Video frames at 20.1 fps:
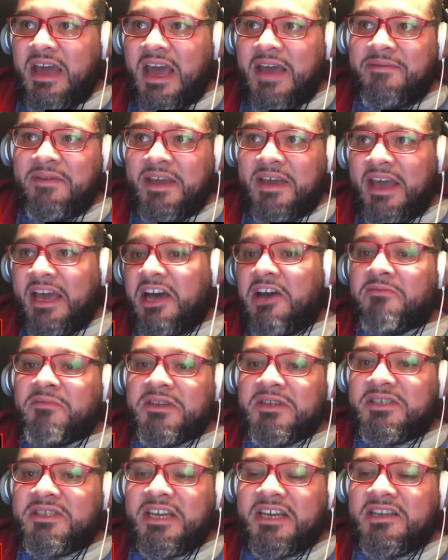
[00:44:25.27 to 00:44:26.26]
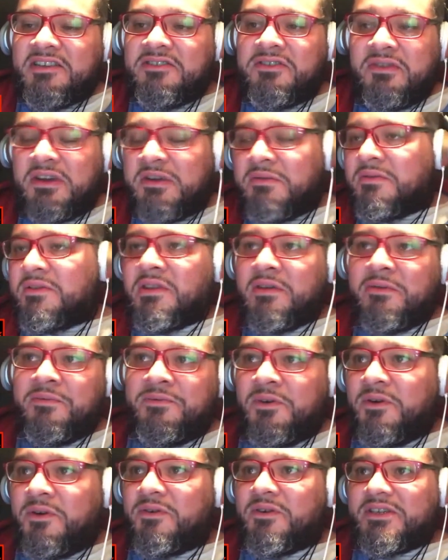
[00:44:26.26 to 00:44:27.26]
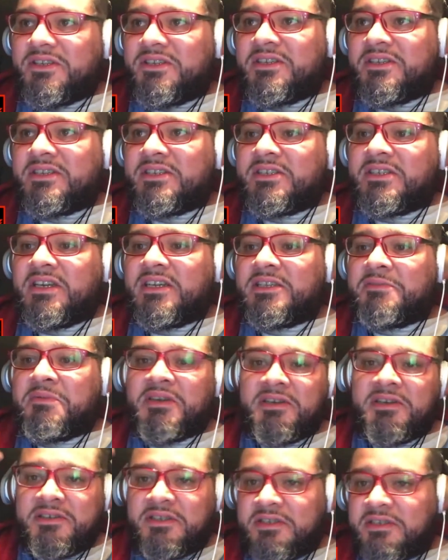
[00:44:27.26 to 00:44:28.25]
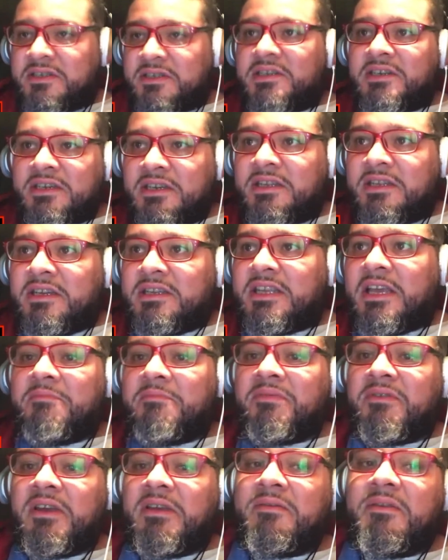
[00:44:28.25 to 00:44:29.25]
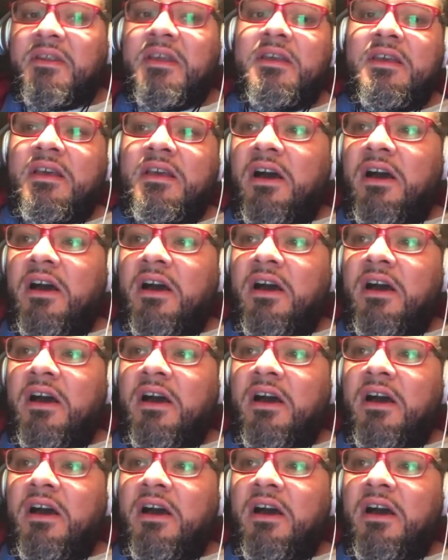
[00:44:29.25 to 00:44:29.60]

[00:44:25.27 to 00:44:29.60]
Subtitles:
having helmets that can do everything for us in a sense, because it's going to collect that brain,